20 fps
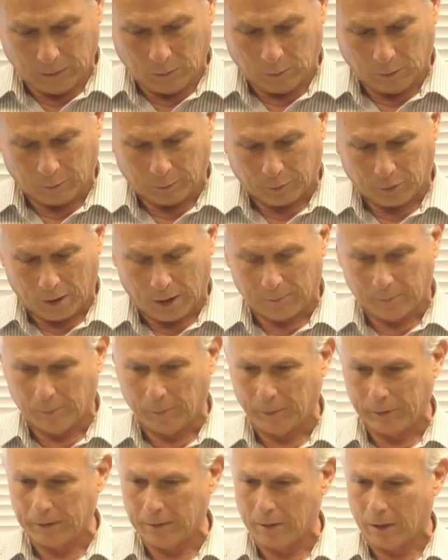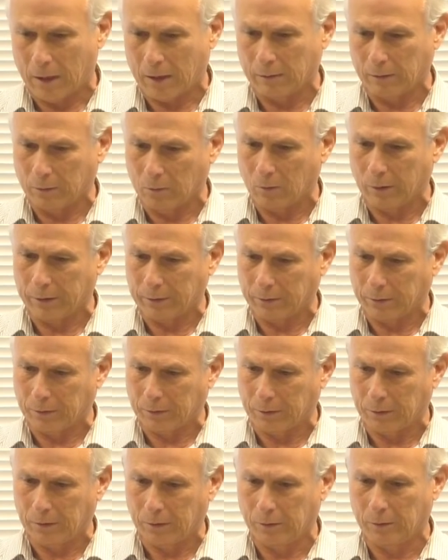we're probably not going to
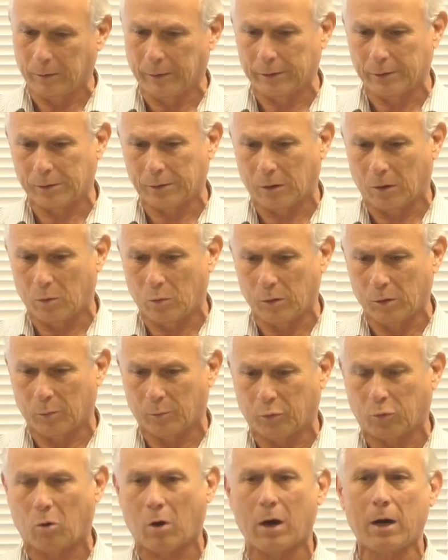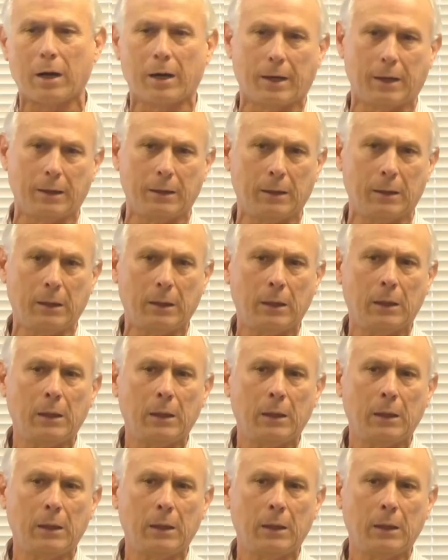do and so we'll pray